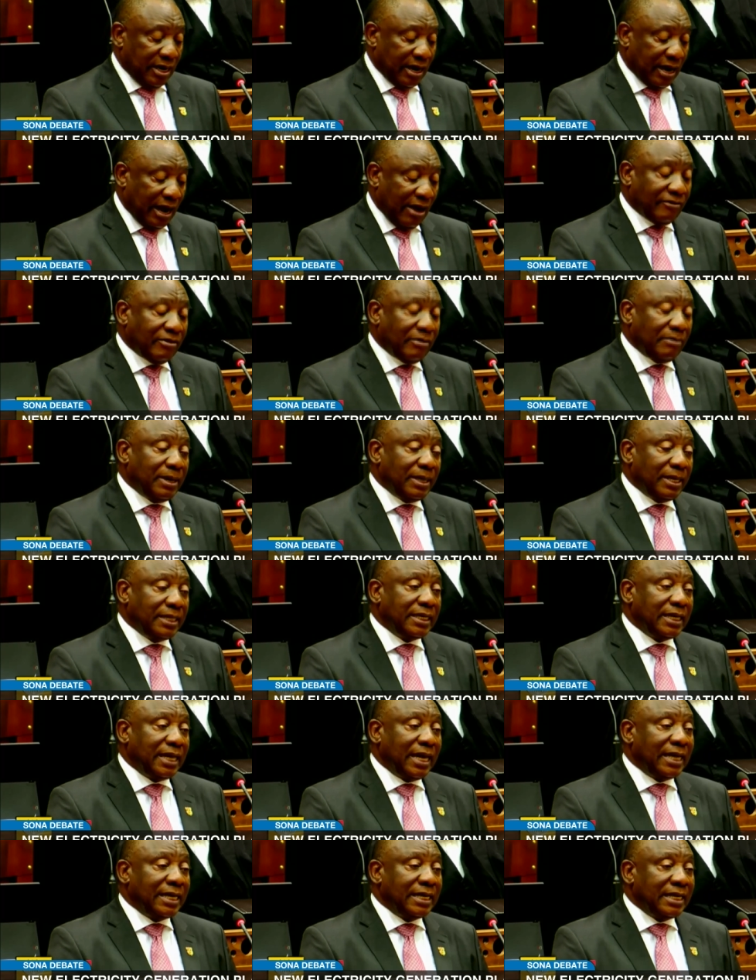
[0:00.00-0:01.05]
government
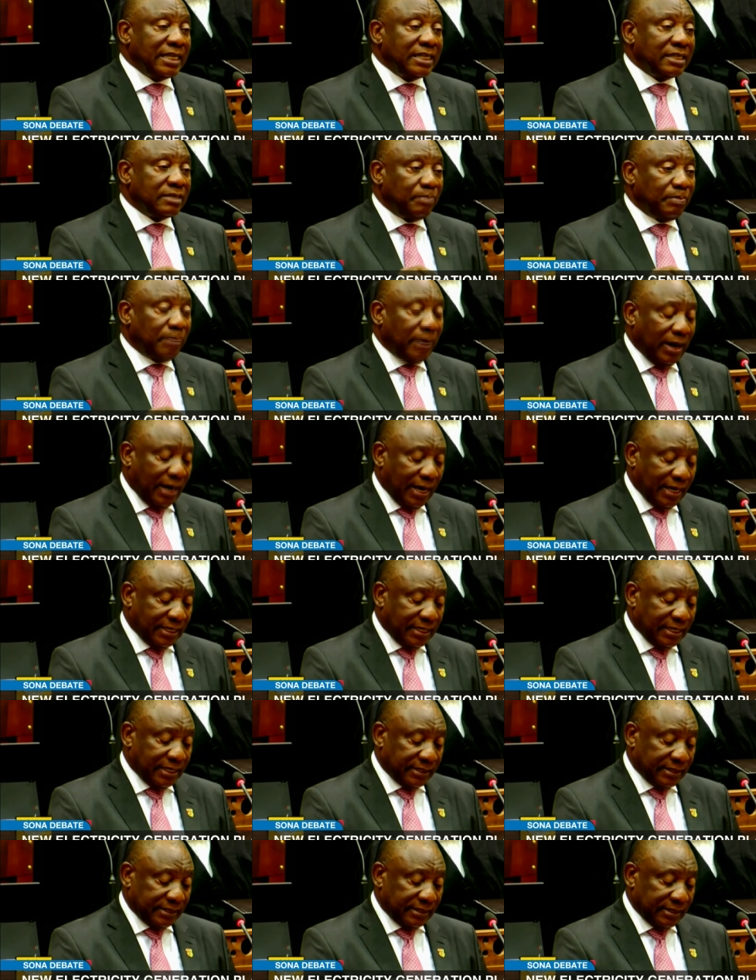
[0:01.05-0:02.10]
and its
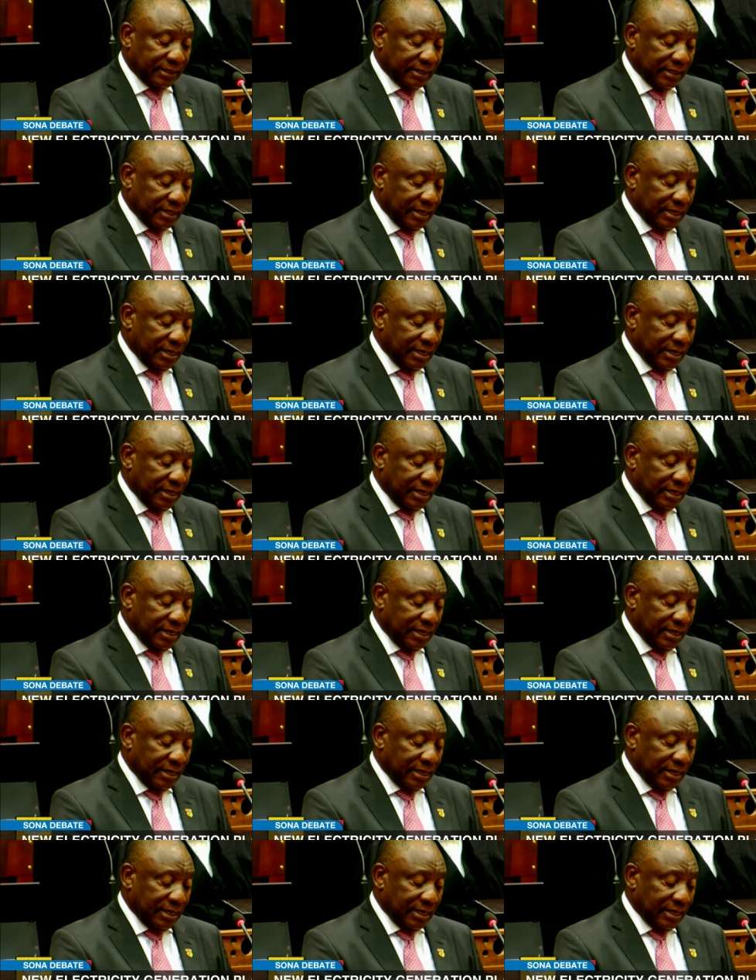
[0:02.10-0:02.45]
partners